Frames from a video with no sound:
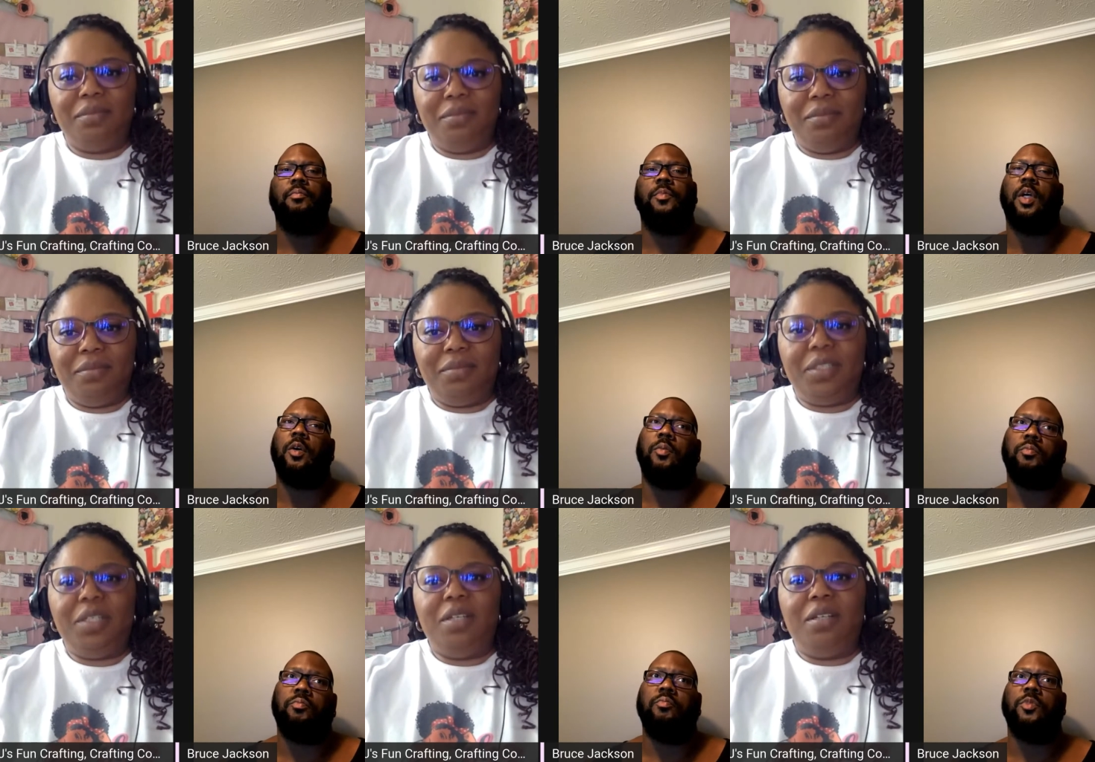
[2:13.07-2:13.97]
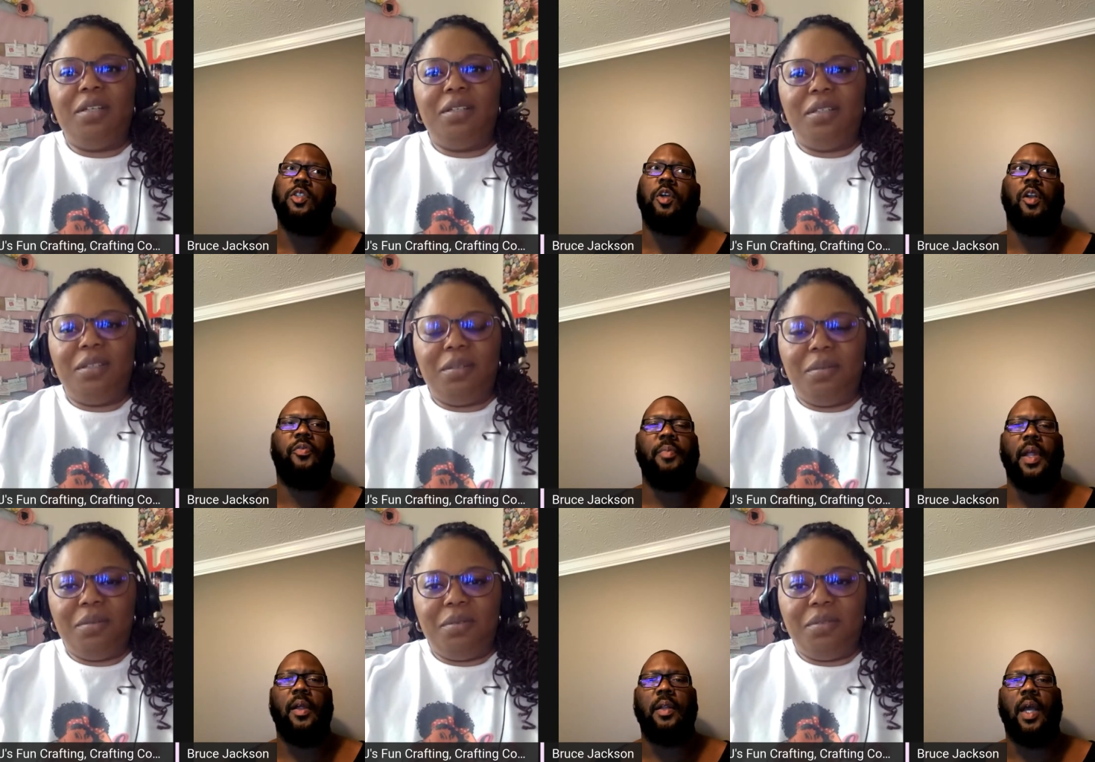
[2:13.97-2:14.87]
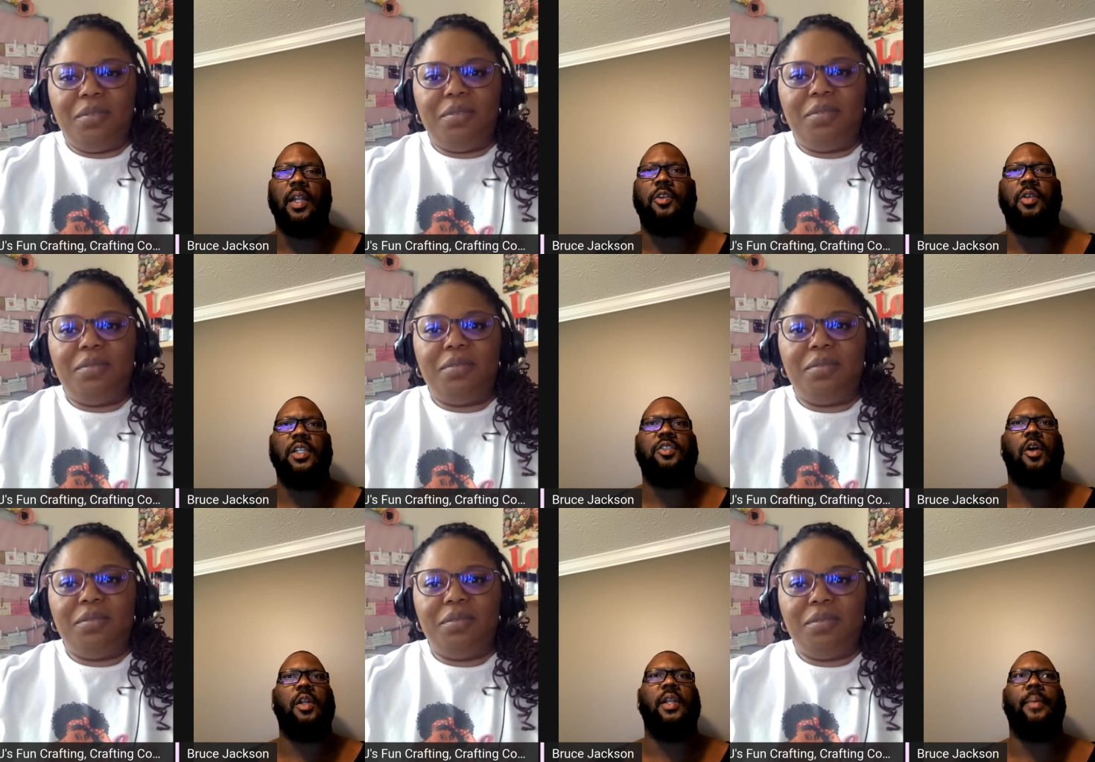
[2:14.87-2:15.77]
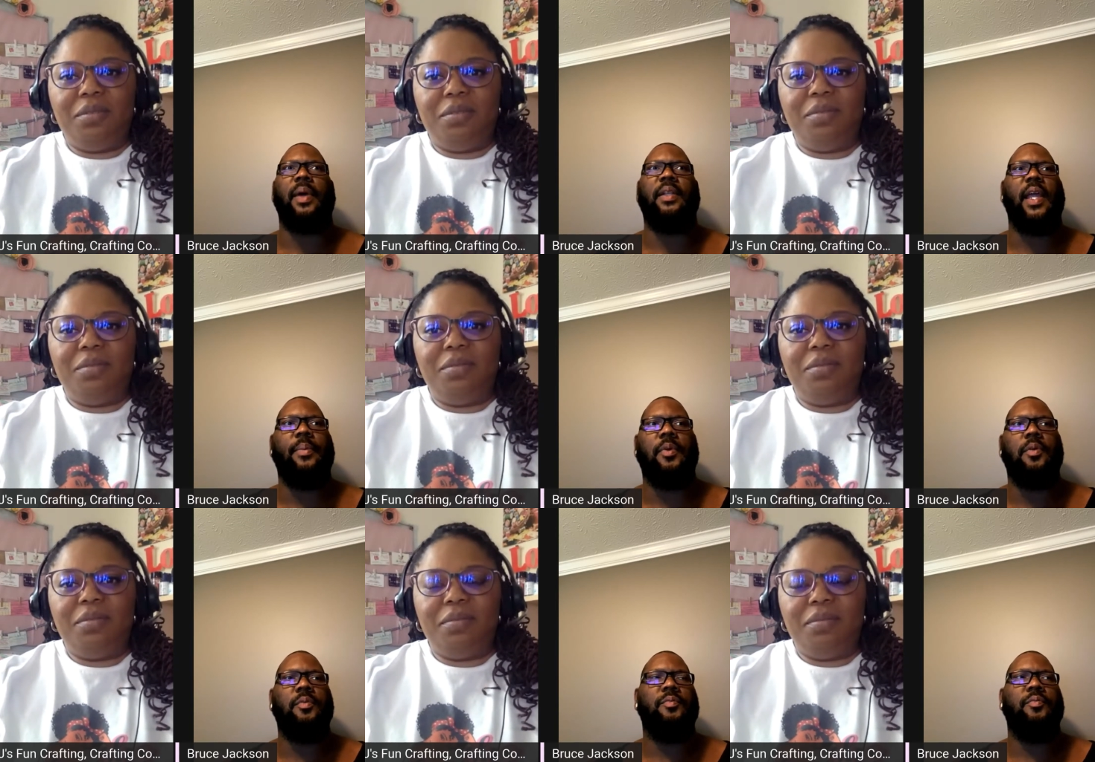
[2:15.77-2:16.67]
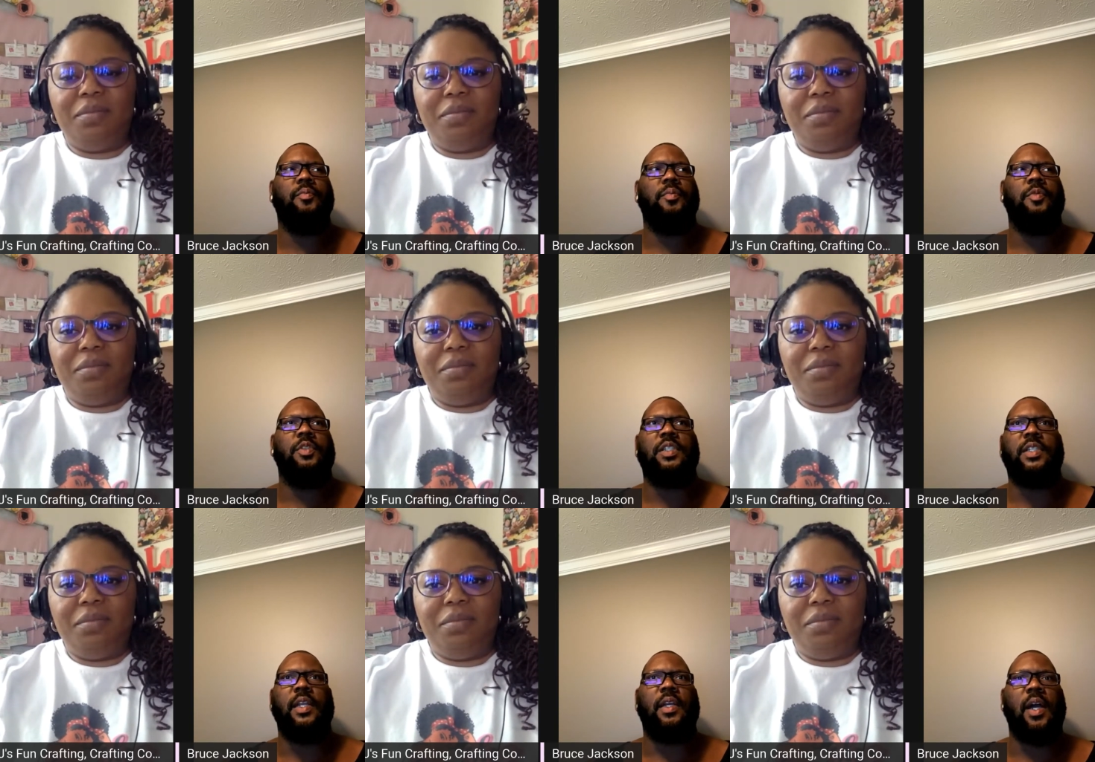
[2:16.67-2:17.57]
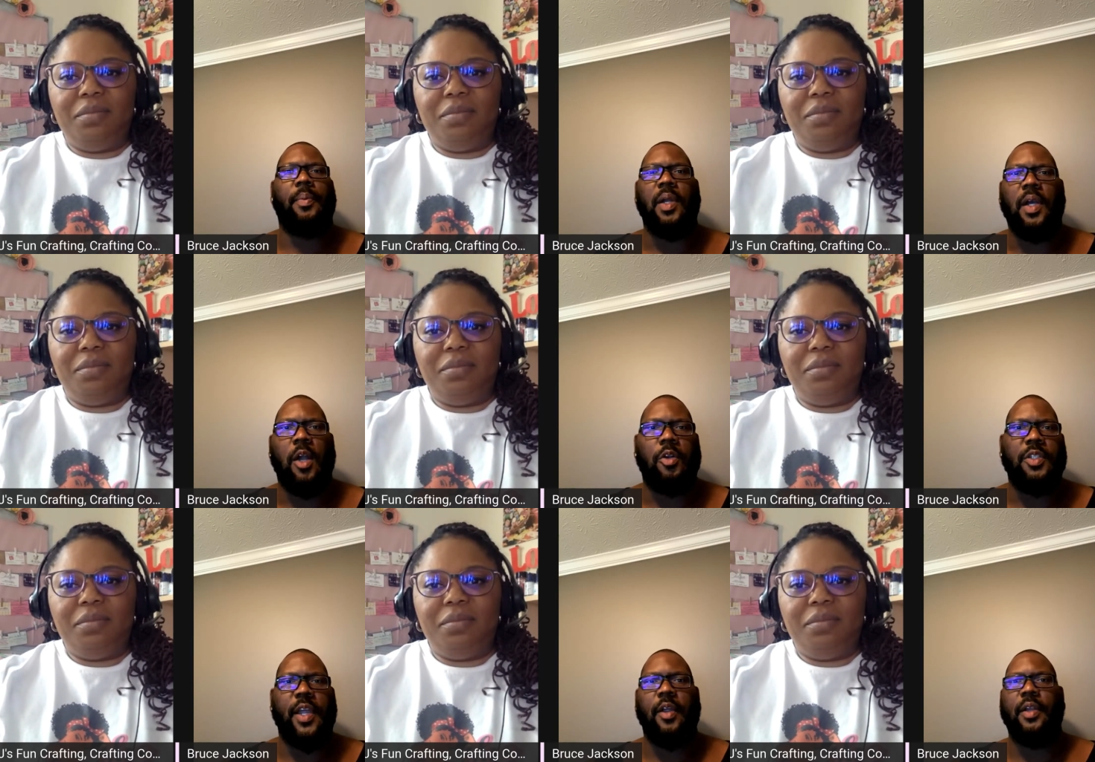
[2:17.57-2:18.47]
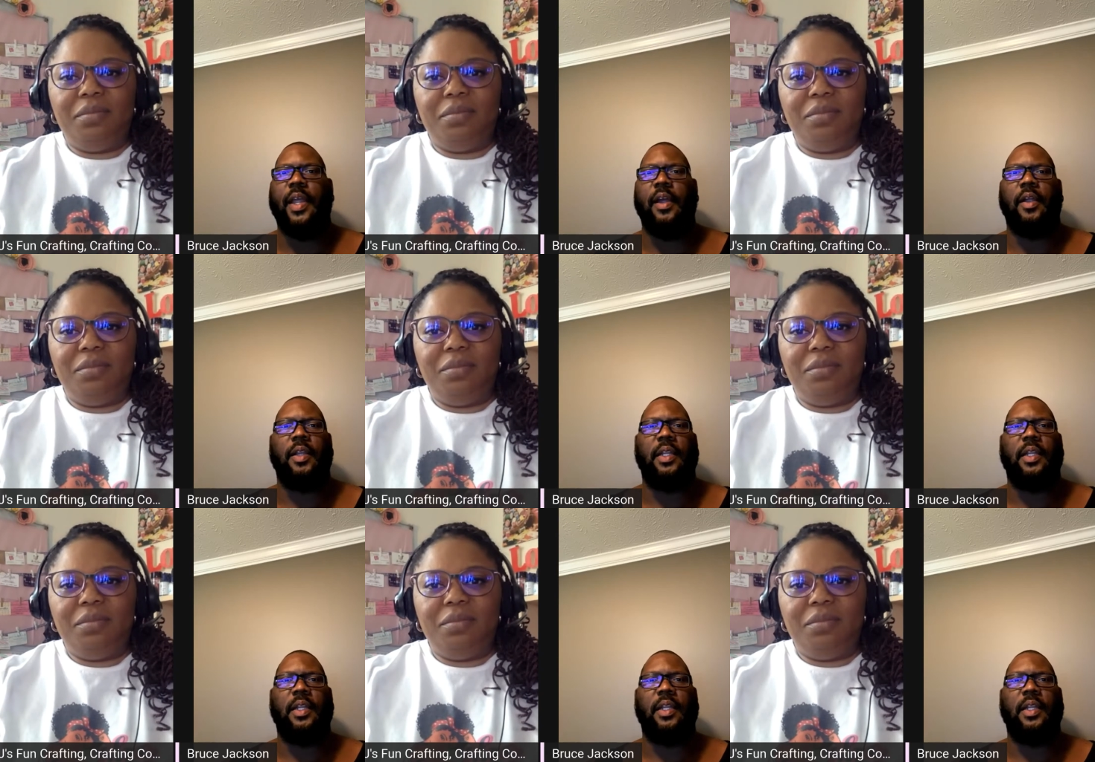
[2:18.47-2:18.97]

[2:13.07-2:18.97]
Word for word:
Speaker 1: So started from there. I literally started at my table, just getting a couple of colors here and there,